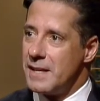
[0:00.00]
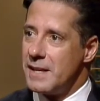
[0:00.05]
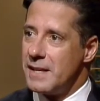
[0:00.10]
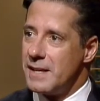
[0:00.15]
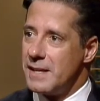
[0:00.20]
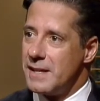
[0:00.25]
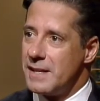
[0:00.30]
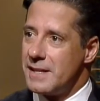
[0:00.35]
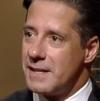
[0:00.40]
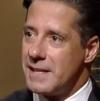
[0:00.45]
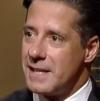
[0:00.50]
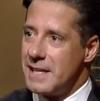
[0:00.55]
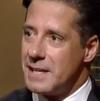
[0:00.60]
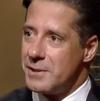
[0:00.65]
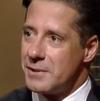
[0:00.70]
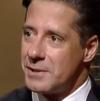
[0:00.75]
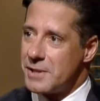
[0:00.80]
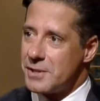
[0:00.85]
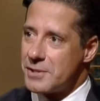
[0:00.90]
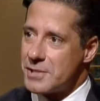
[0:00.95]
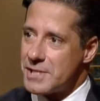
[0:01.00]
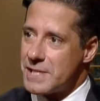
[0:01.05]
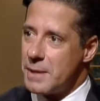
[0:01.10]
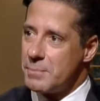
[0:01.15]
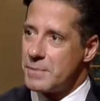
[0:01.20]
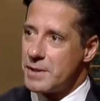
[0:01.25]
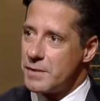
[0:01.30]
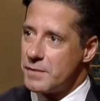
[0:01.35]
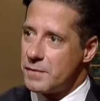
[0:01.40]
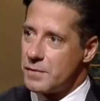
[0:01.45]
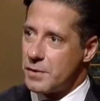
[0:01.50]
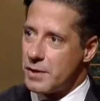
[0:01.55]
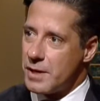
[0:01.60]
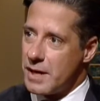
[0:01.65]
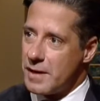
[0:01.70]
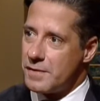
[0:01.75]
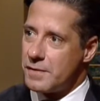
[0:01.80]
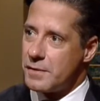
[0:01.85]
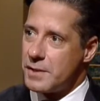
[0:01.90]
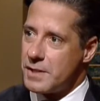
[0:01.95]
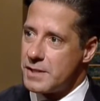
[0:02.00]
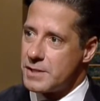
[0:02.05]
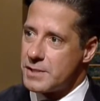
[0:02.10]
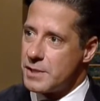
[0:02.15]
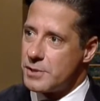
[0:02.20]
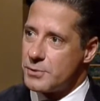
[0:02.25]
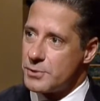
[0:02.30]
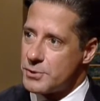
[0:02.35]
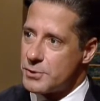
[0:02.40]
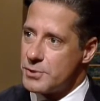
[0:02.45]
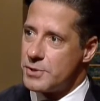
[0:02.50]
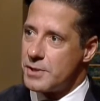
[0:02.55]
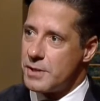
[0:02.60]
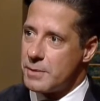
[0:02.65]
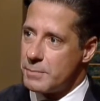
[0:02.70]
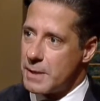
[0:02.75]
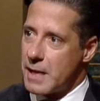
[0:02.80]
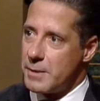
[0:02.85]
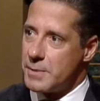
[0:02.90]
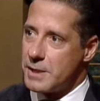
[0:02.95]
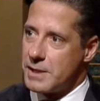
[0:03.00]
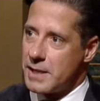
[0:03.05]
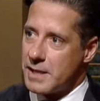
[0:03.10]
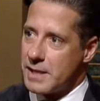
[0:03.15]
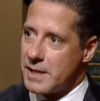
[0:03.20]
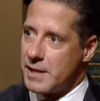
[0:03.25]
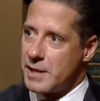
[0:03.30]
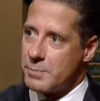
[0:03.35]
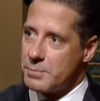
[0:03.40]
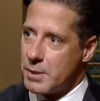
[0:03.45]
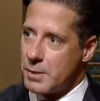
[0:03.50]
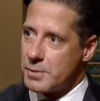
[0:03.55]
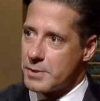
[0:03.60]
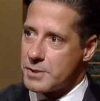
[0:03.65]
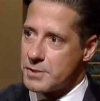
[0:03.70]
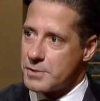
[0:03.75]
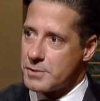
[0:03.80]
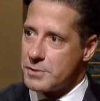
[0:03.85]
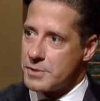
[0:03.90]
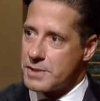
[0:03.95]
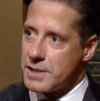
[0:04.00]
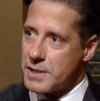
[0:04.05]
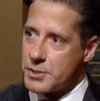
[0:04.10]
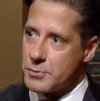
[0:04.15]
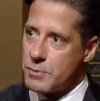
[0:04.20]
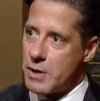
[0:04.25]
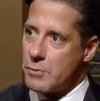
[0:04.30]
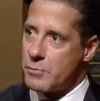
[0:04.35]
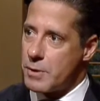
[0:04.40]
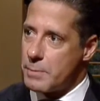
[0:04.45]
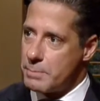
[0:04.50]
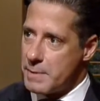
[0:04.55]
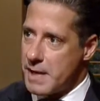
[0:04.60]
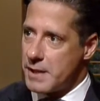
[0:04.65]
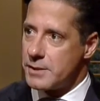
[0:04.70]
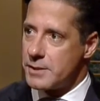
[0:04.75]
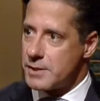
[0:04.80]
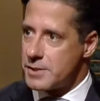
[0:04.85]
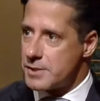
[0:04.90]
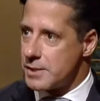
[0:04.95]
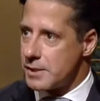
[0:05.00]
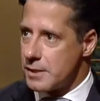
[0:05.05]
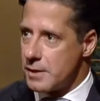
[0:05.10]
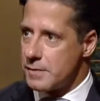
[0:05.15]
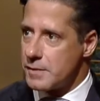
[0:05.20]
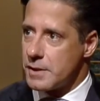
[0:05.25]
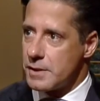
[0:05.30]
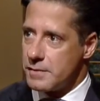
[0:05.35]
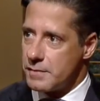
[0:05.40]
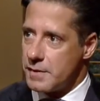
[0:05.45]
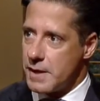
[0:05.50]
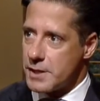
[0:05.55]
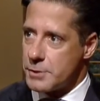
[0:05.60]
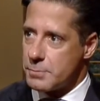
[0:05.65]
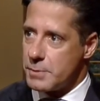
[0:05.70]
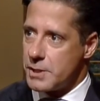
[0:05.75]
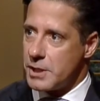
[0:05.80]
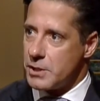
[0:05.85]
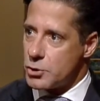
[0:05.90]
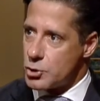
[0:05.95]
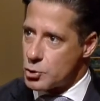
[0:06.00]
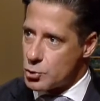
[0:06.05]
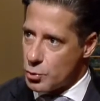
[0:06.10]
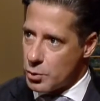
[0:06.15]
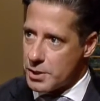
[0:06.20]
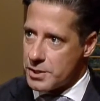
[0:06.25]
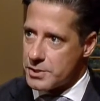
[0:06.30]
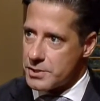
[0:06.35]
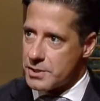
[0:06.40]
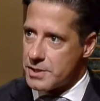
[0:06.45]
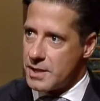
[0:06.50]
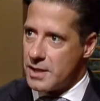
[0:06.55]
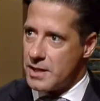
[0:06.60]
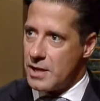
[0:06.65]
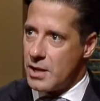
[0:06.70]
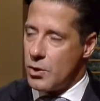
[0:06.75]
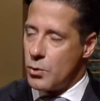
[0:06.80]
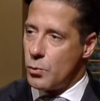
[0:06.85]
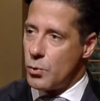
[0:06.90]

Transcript: There's something for every single student in Miami-Dade County Public Schools. That's why we make this significant investment in choice. Mm-hmm.